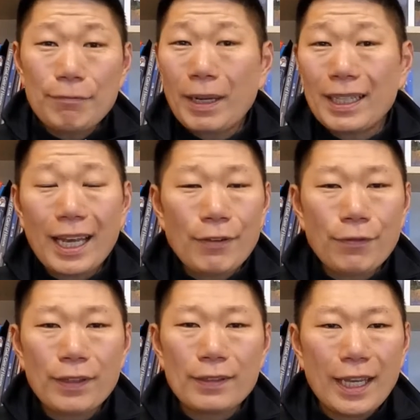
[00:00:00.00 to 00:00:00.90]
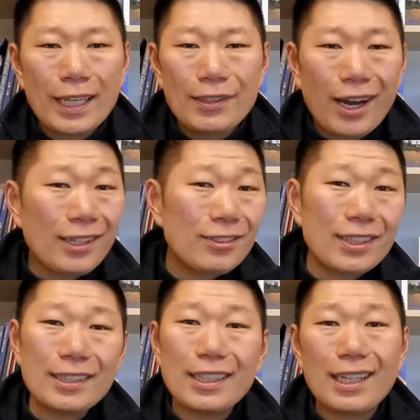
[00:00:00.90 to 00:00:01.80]
my life and
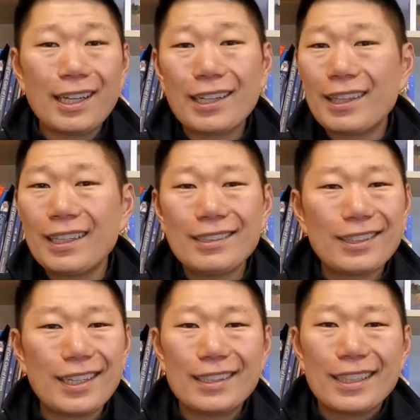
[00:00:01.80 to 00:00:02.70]
honestly did a lot of things that,